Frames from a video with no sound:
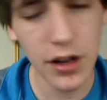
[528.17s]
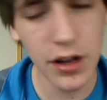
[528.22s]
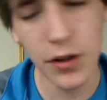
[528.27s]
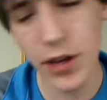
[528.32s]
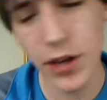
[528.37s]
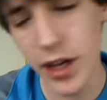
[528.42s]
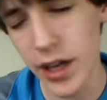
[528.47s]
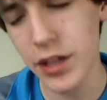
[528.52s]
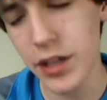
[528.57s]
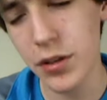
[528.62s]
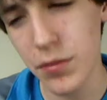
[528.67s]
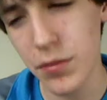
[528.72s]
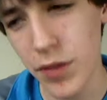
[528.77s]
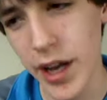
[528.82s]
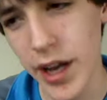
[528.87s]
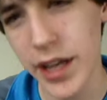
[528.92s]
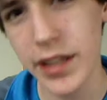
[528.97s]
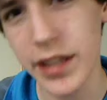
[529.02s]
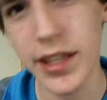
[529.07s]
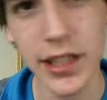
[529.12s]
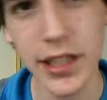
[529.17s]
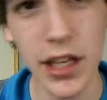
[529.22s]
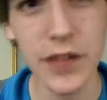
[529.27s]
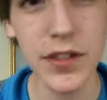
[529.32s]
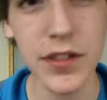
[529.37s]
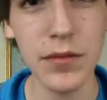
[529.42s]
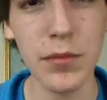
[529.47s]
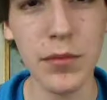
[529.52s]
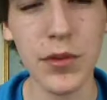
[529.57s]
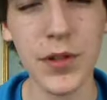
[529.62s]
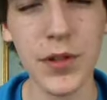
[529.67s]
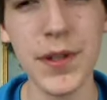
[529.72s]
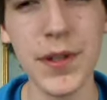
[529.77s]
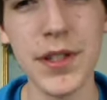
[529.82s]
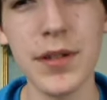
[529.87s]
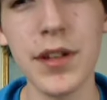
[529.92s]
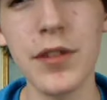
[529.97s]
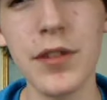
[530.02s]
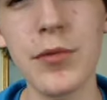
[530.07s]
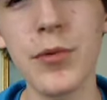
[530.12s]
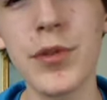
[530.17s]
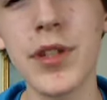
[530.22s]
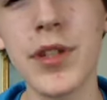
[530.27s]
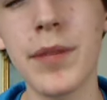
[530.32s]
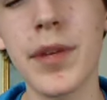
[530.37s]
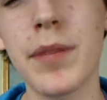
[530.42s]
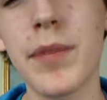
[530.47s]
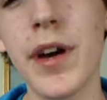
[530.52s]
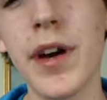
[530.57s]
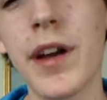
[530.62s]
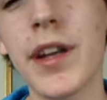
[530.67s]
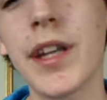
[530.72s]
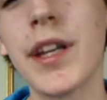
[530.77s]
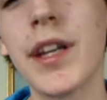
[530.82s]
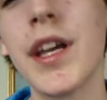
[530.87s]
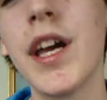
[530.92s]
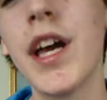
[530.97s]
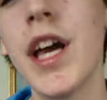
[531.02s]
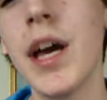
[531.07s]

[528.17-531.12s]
Okay, you're right. That does give more reason to do something about it.